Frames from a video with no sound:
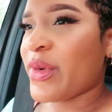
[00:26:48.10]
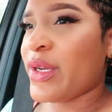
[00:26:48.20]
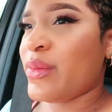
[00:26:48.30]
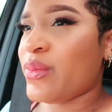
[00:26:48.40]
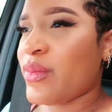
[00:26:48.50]

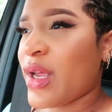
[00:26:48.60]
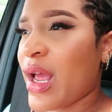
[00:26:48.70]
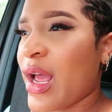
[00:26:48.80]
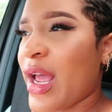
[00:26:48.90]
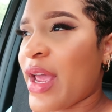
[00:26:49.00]
But
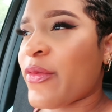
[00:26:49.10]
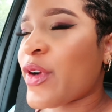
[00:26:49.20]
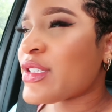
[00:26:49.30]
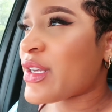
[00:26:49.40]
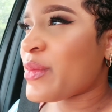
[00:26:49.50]
at
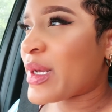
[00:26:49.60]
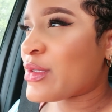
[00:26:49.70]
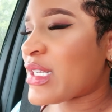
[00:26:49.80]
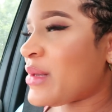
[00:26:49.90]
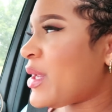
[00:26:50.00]
first everybody
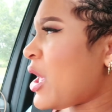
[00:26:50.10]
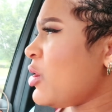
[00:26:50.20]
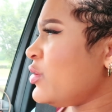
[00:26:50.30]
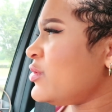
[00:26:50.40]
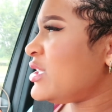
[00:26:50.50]
was telling me,
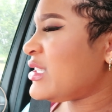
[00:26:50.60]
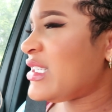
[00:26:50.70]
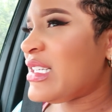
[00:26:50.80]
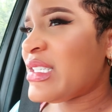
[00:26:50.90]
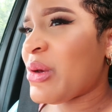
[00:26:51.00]
oh, you just
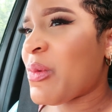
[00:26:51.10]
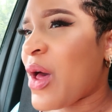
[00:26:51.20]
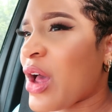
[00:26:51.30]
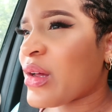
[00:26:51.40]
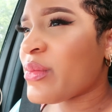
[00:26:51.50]
need to
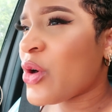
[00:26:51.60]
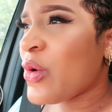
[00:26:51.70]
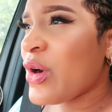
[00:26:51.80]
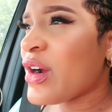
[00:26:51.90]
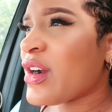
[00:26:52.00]
walk
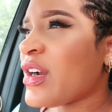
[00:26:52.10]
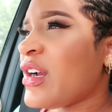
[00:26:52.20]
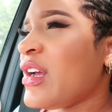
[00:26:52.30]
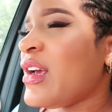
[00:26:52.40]
more.